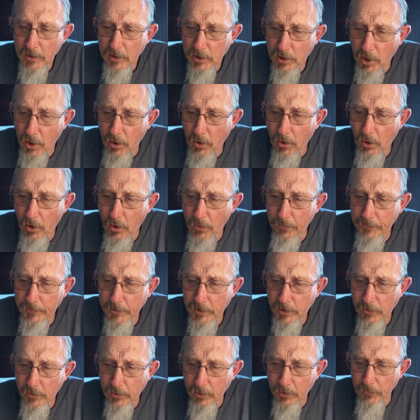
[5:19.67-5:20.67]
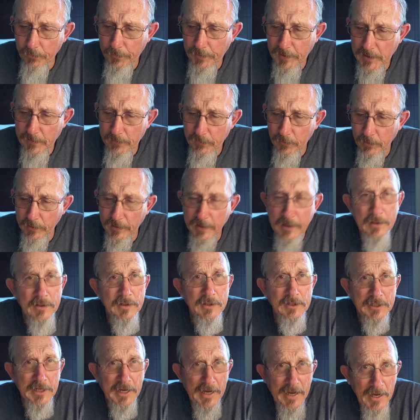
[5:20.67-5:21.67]
Go home to your own people
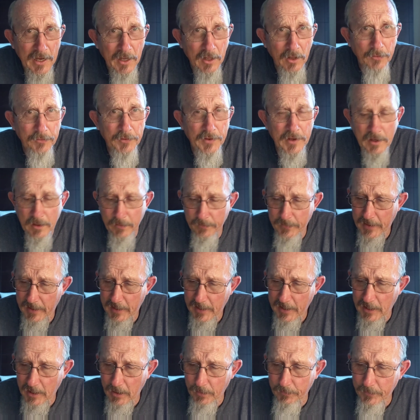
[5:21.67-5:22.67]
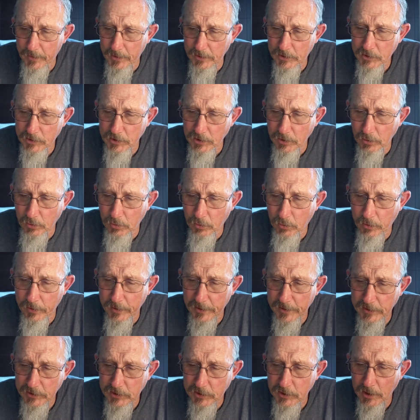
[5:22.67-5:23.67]
and tell them how much the Lord
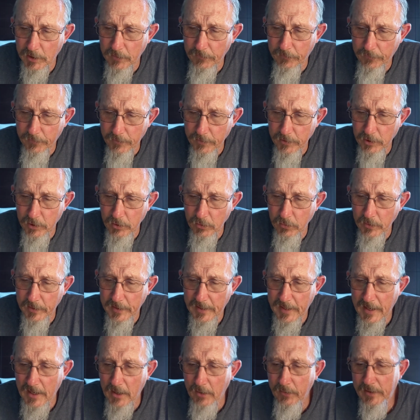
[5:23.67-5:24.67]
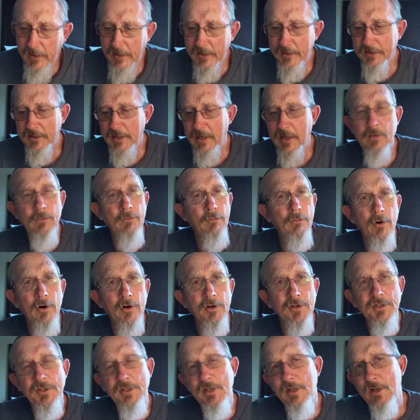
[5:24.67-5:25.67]
has done for you and how he has had
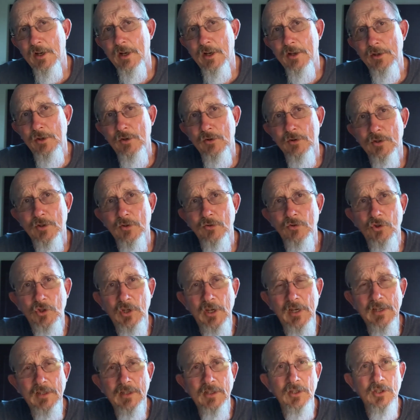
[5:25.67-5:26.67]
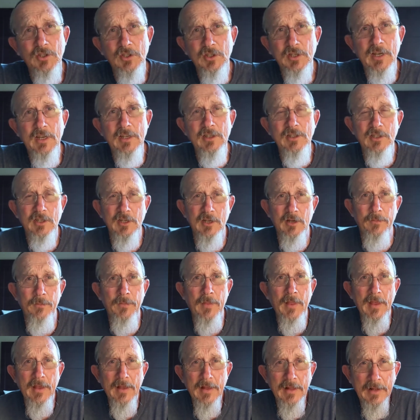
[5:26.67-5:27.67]
mercy on you." So Jesus sends
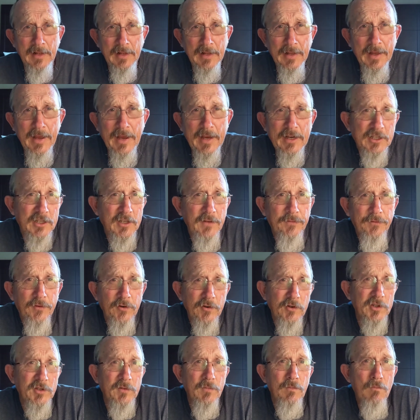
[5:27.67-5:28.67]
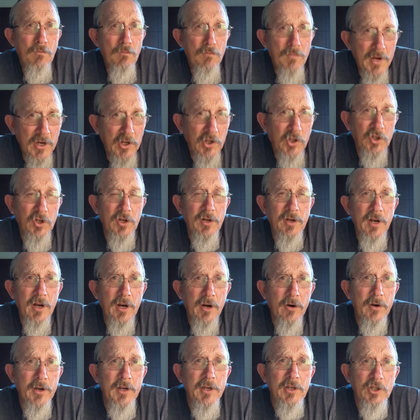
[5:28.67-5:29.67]
him as the first
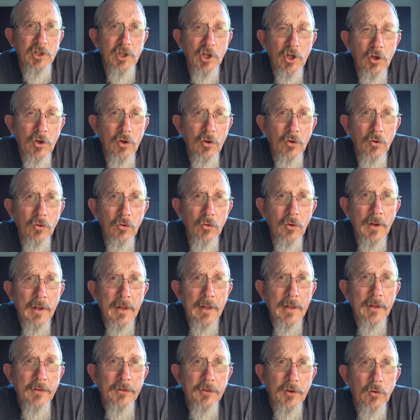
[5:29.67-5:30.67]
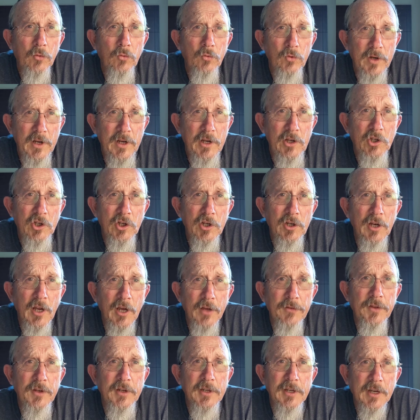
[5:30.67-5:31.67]
missionary to the region
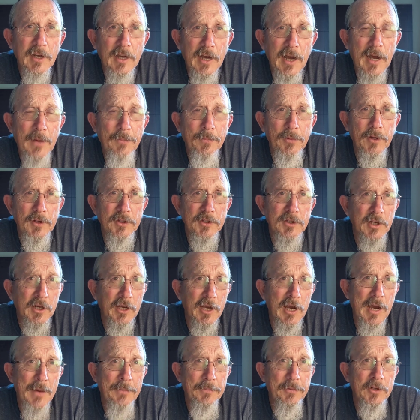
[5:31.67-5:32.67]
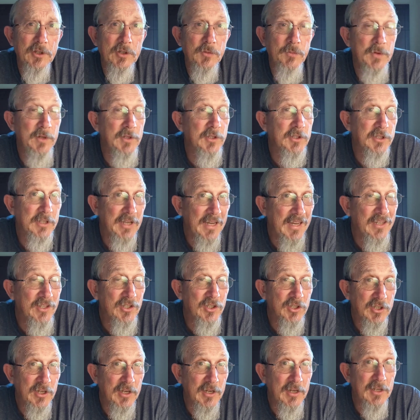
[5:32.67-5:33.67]
of the Decapolis. Decapolis means 10
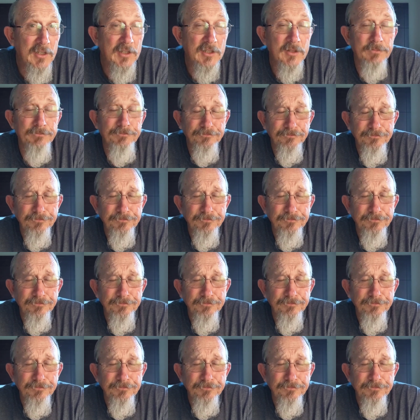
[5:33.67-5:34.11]
cities.